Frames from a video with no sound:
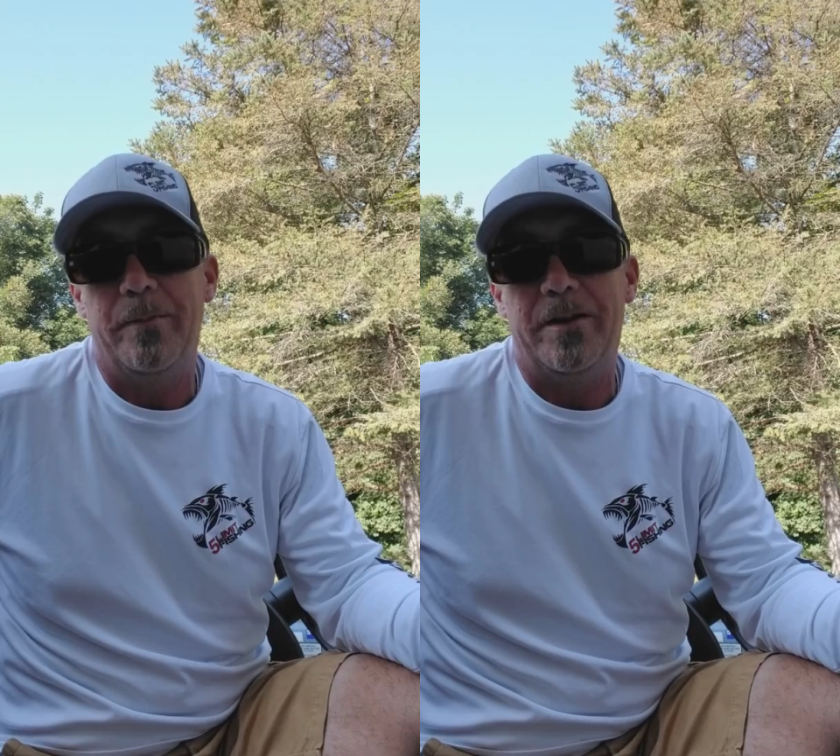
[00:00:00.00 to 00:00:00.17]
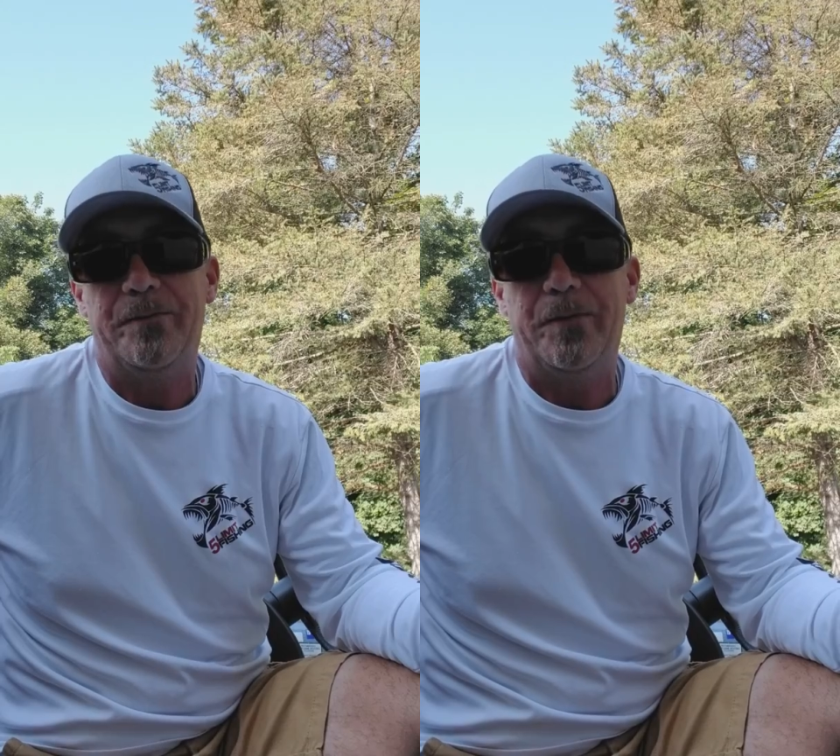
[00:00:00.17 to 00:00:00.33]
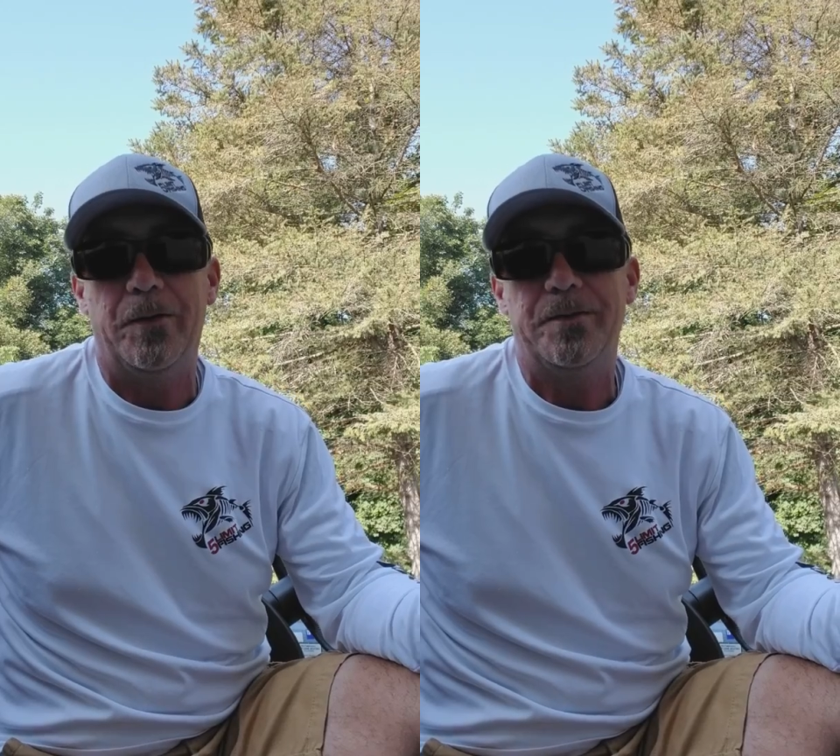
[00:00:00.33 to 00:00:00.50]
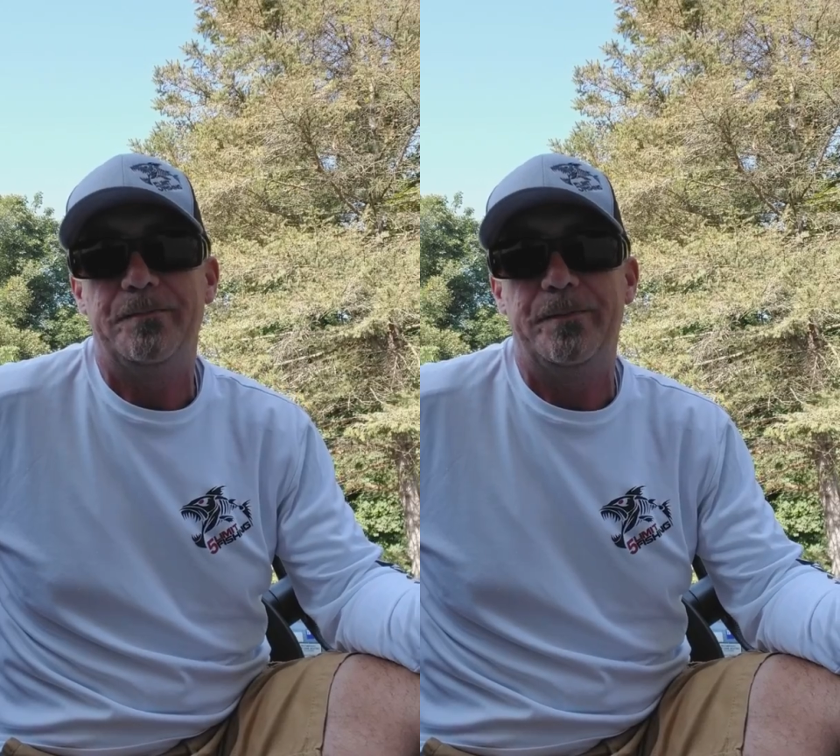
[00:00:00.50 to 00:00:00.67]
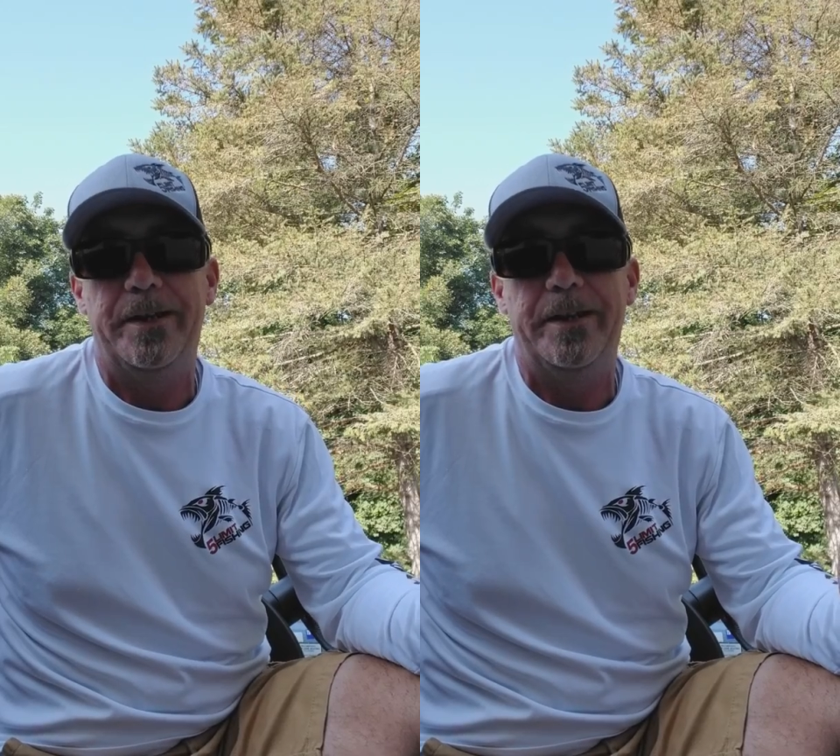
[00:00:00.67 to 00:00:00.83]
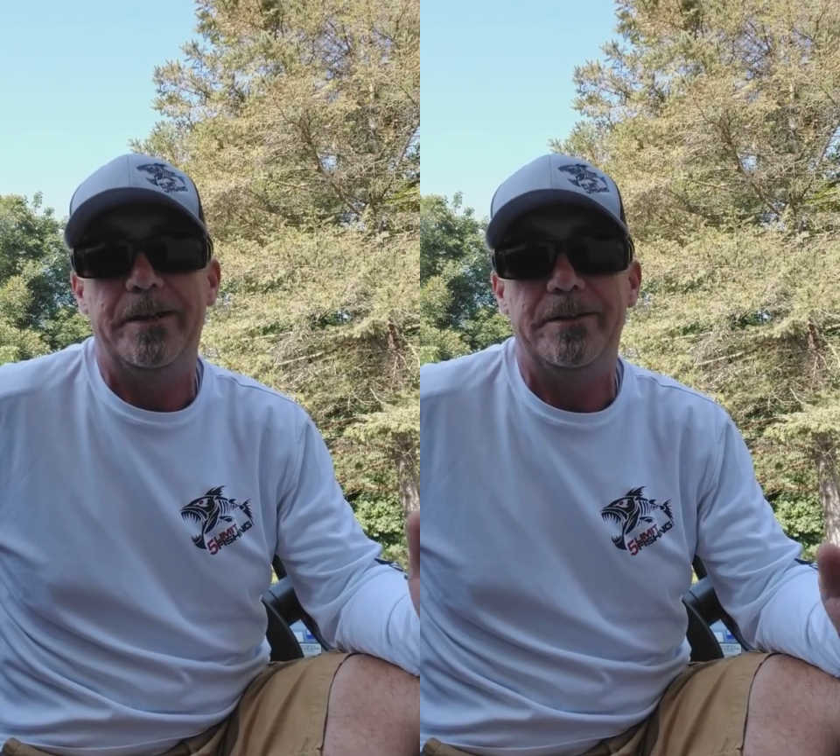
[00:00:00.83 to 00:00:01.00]
my first
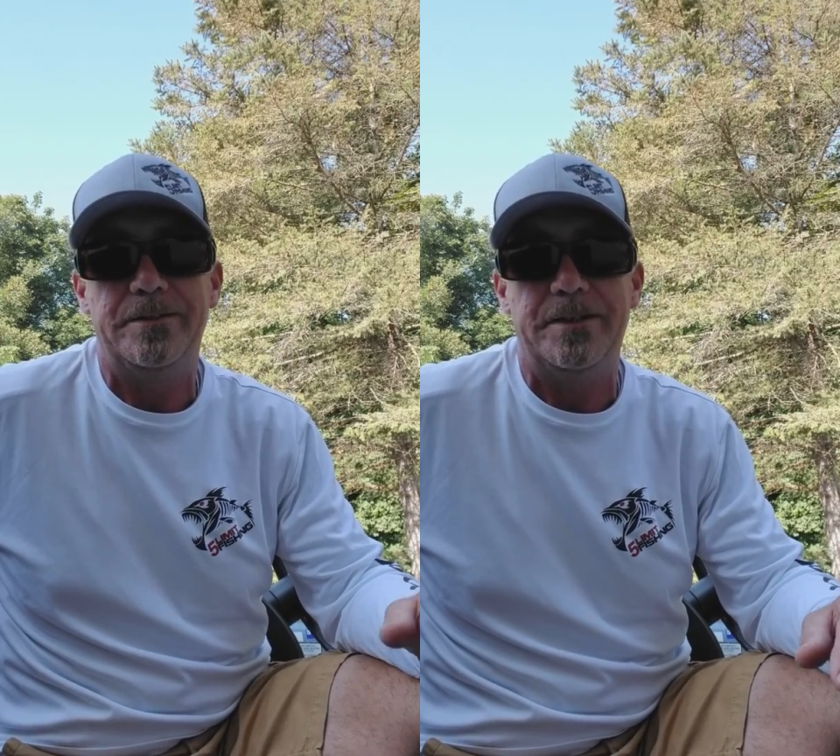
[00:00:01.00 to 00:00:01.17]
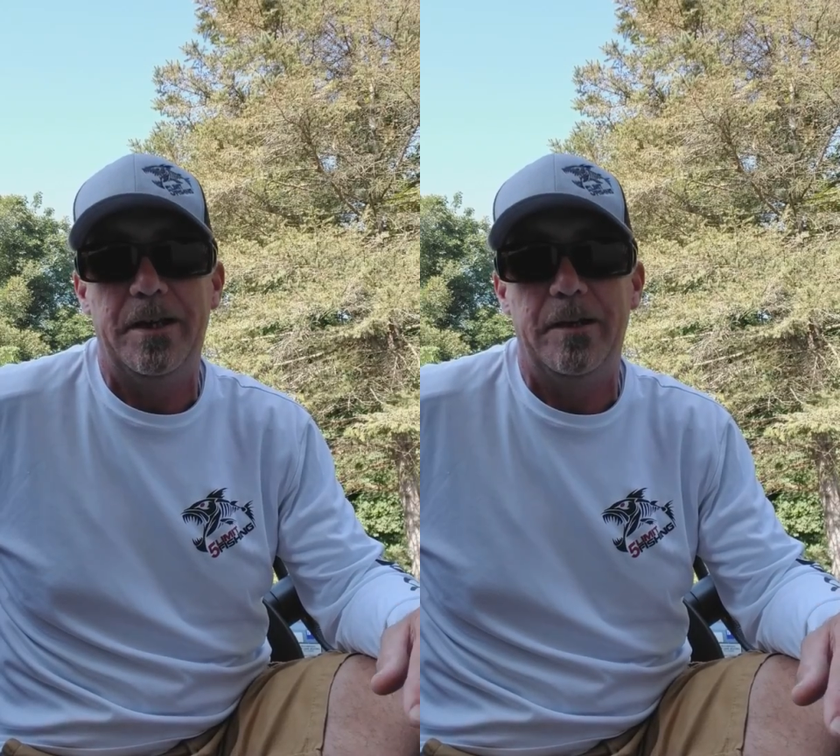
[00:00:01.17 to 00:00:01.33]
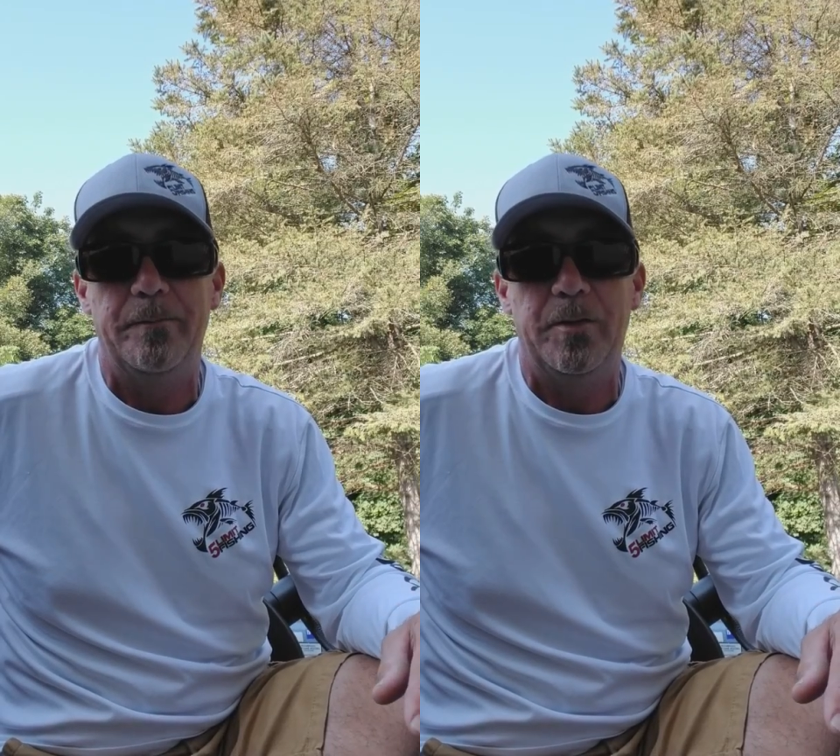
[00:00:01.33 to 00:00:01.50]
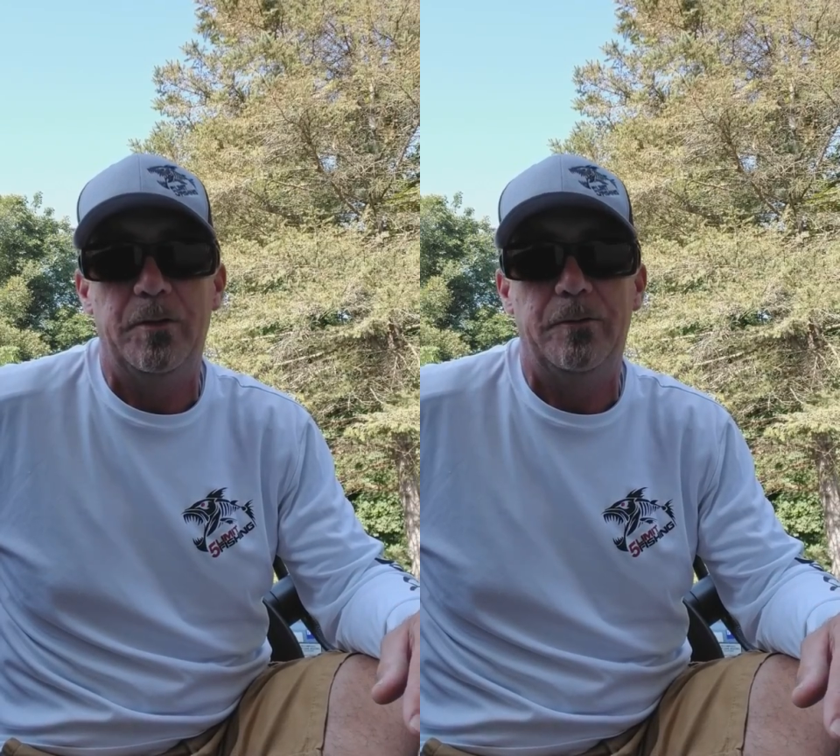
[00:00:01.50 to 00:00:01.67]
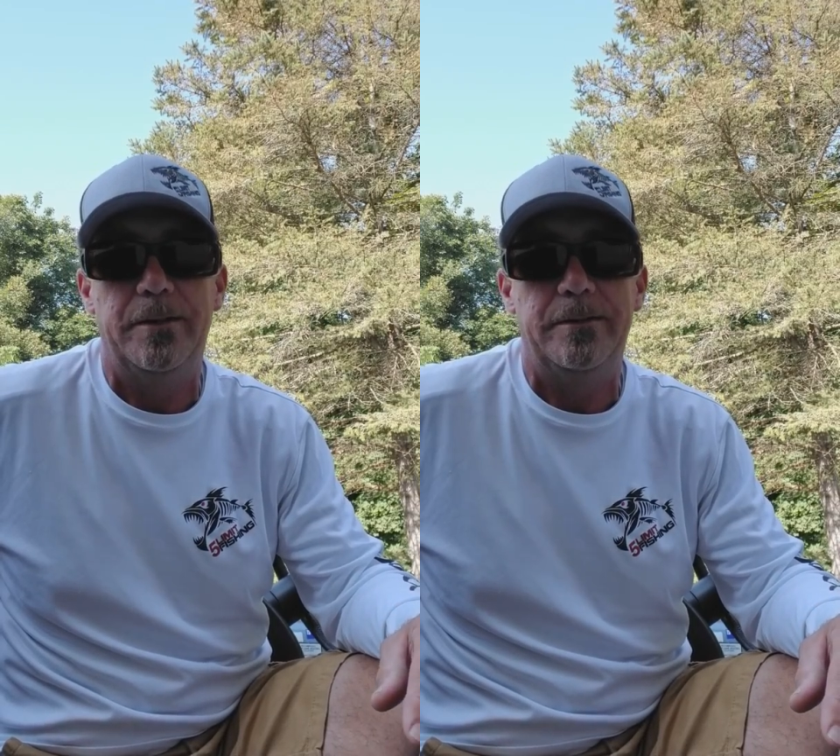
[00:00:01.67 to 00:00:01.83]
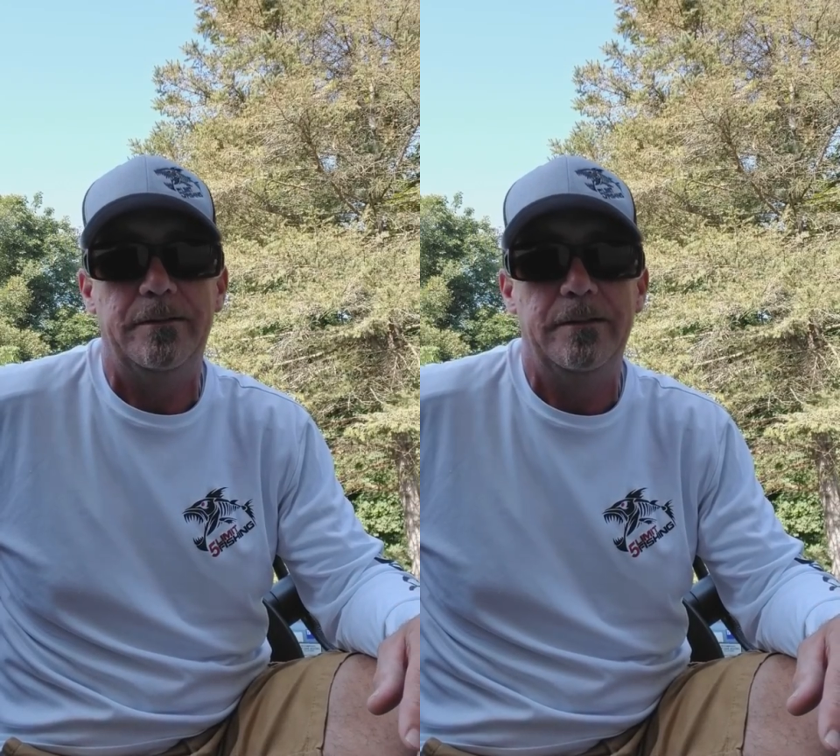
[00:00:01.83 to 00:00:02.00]
videos that I'm
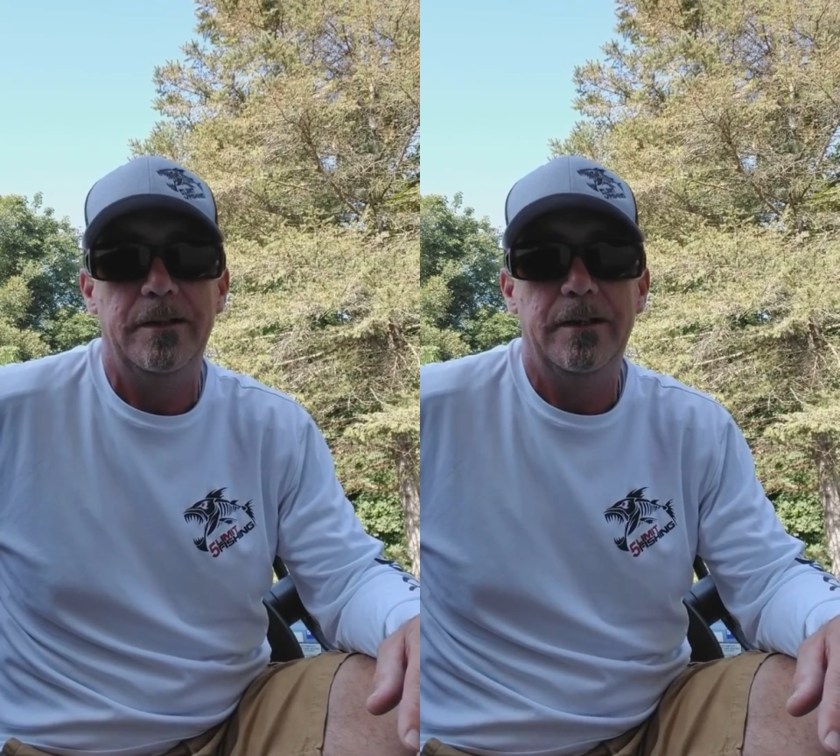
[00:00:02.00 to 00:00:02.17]
doing.